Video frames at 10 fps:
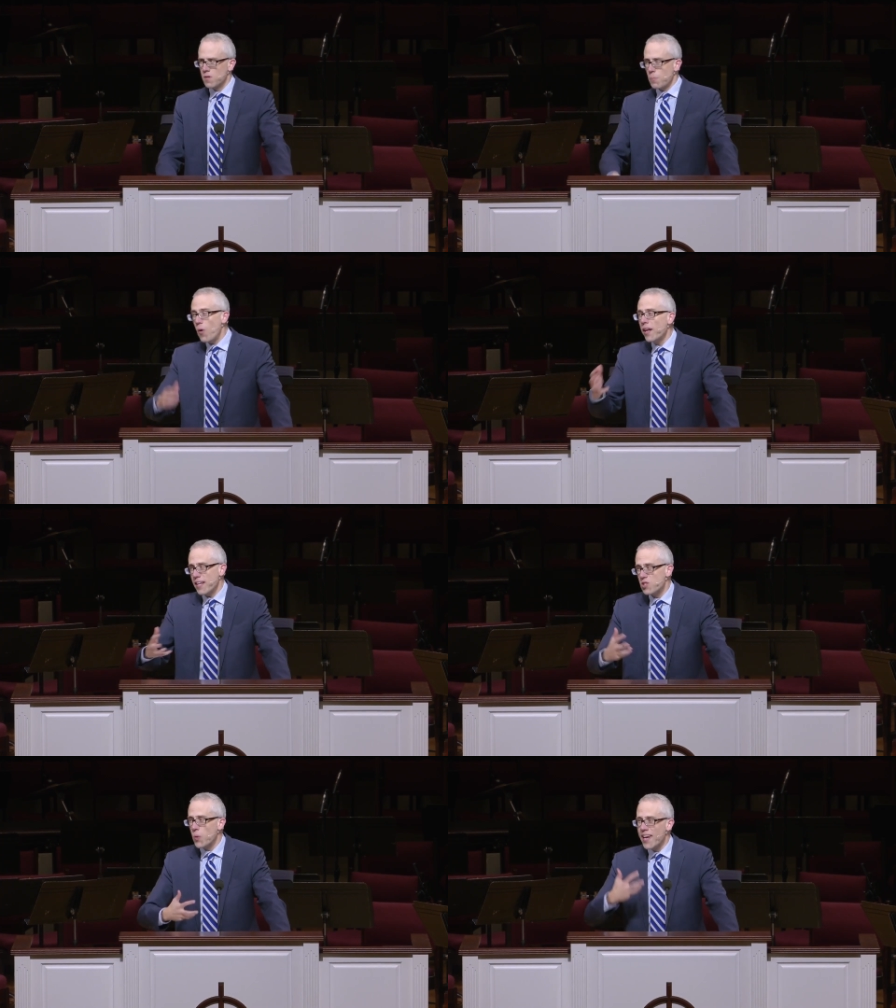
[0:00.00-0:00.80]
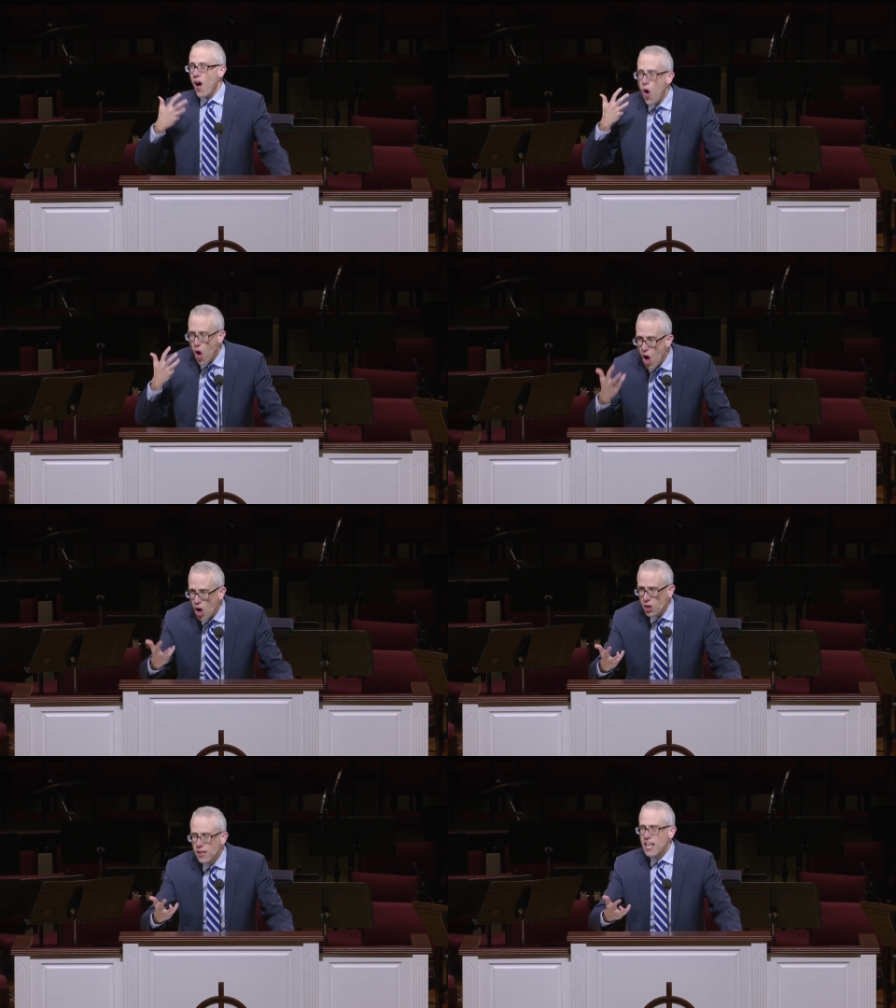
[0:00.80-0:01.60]
the point is, we
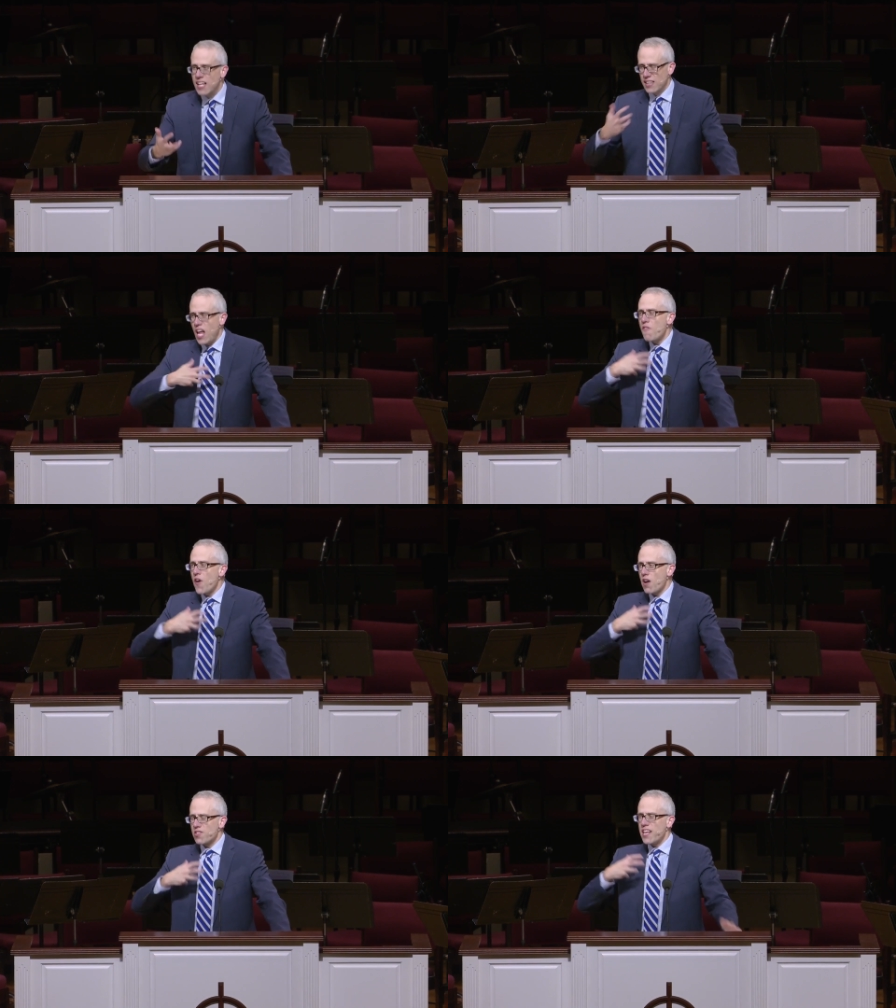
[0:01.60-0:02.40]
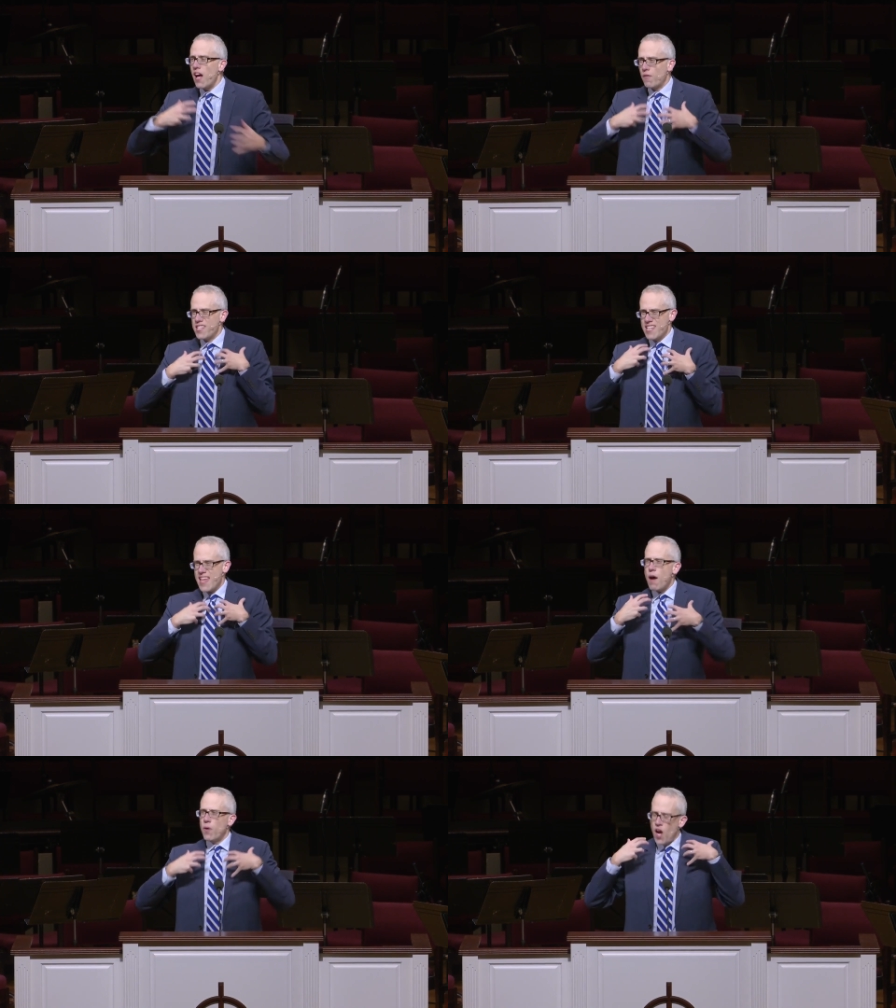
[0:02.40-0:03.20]
all love ourselves in
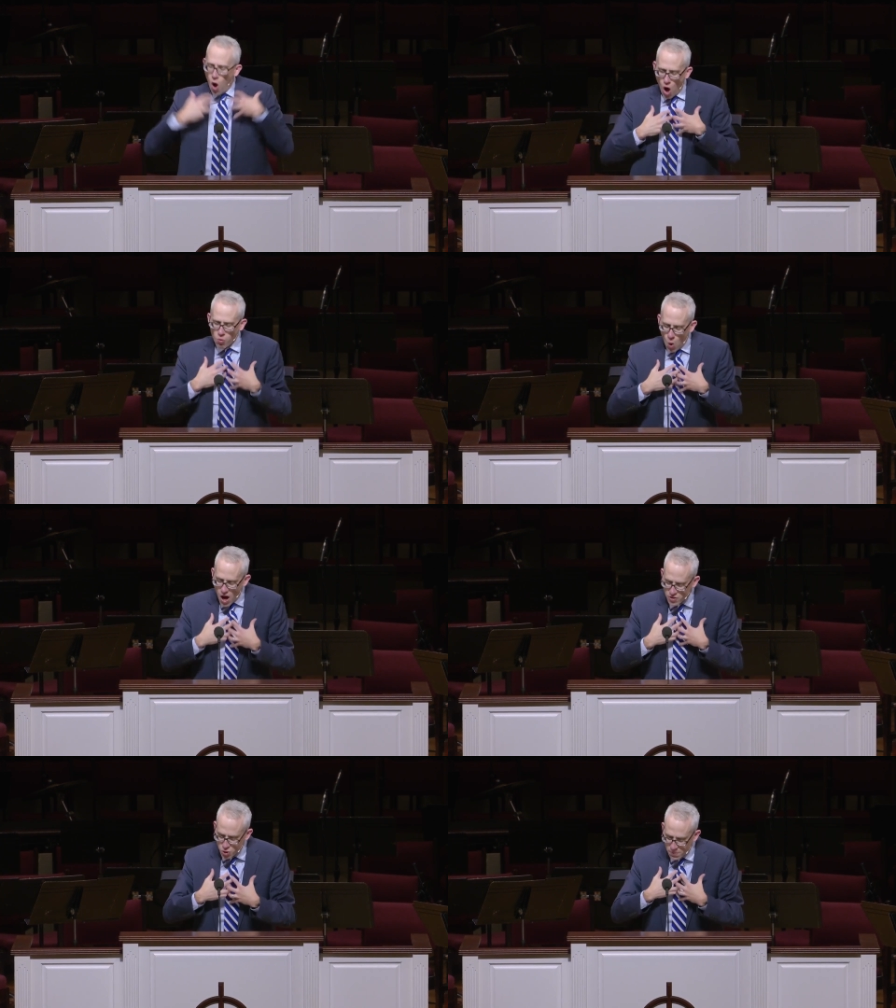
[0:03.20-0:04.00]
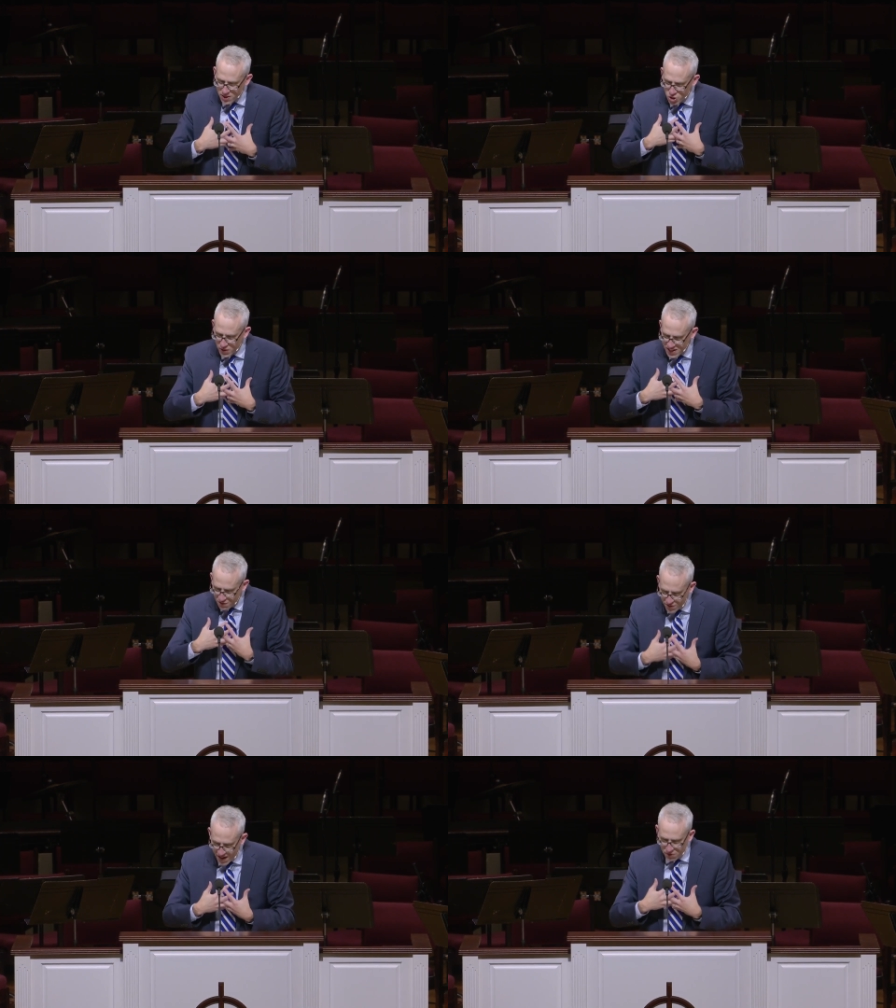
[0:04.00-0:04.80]
that we all want to be
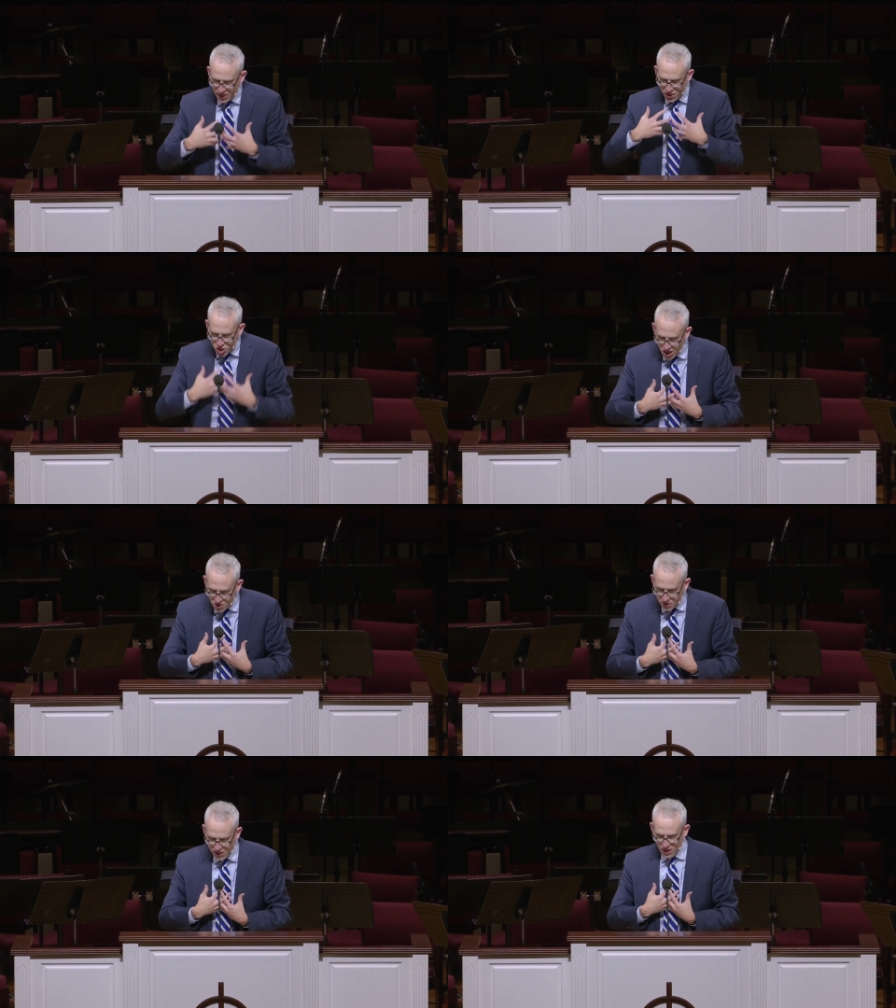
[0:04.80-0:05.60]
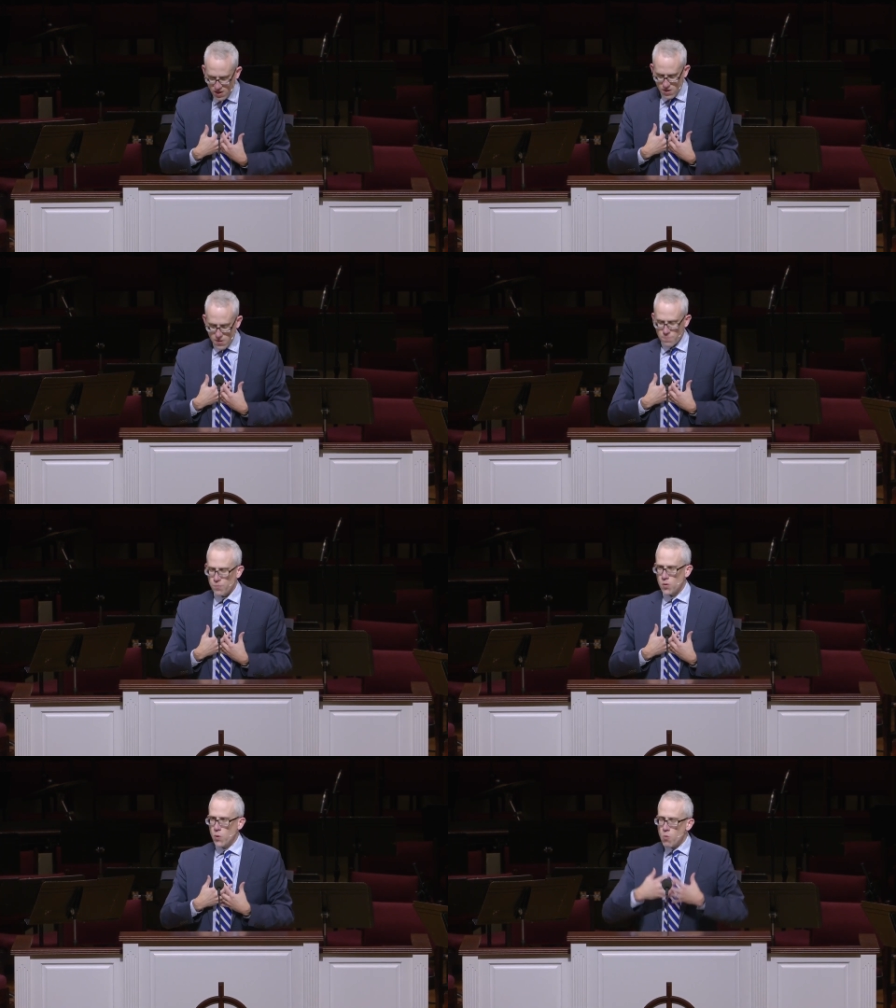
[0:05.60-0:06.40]
treated fairly, justly.
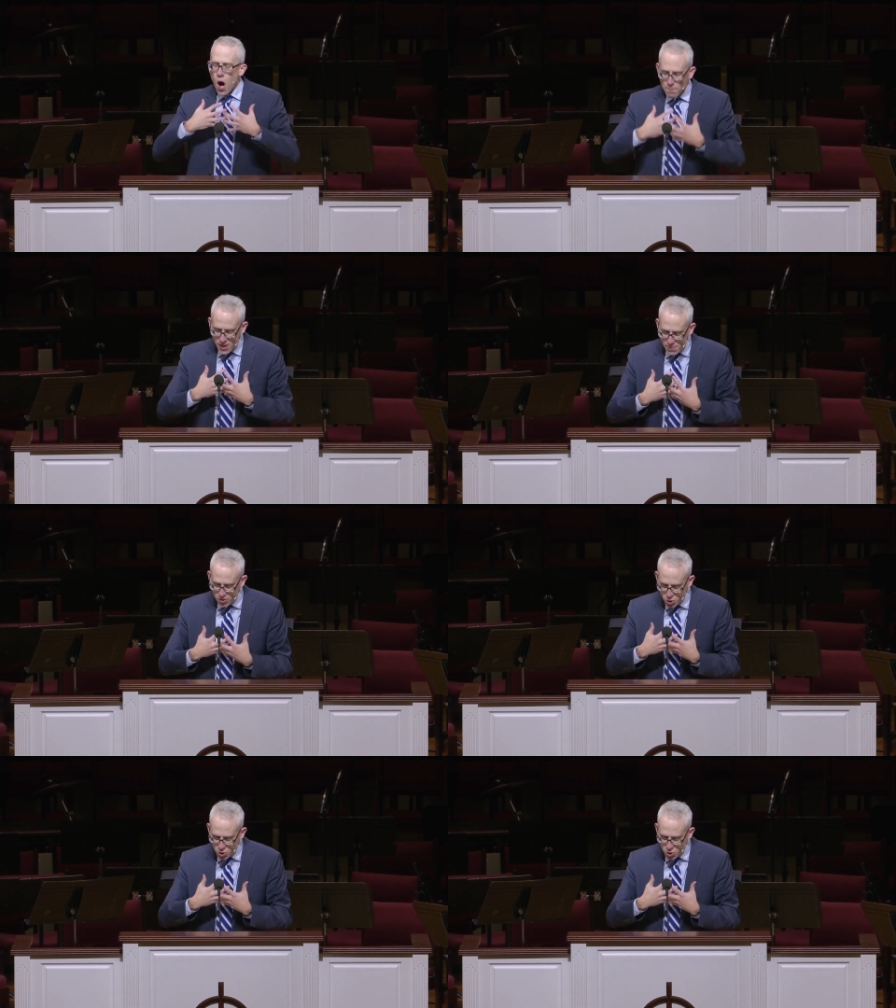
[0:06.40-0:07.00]
We want people